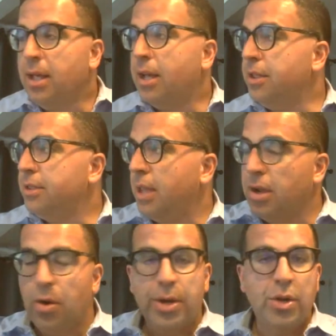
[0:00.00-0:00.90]
They
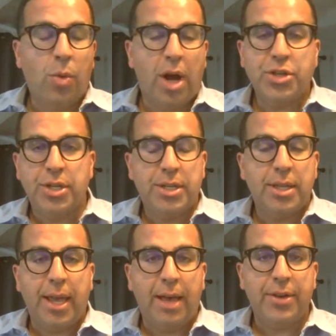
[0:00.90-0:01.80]
go into Washington,
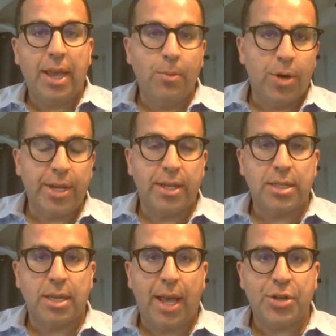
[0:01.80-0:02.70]
they have a game one against
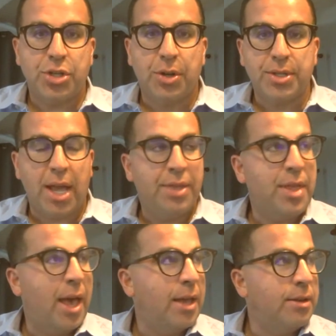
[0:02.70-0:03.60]
the Nationals, and
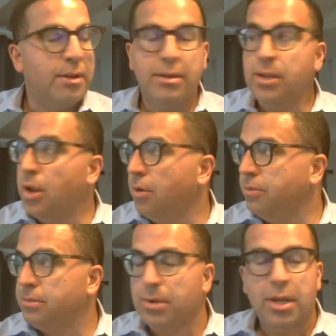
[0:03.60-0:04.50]
then, you
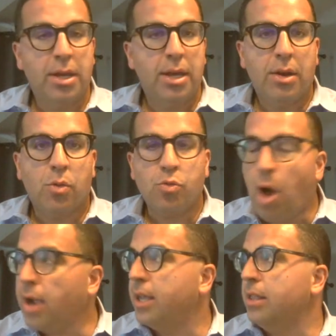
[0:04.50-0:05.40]
know,
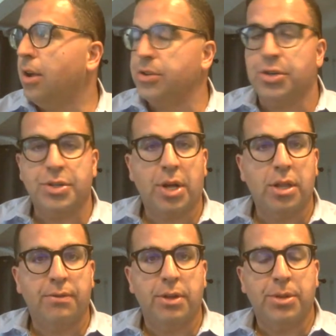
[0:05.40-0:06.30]
rocket launchers all
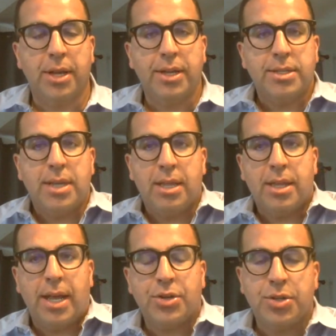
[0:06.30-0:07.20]
over the place, and the
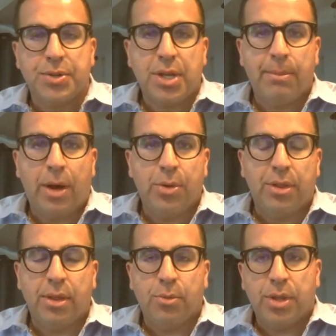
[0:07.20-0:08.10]
Nationals come out
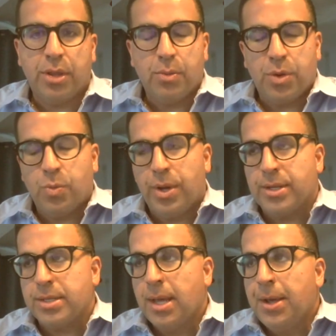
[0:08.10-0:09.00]
with
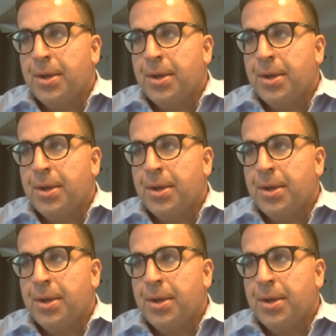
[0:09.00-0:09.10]
wins.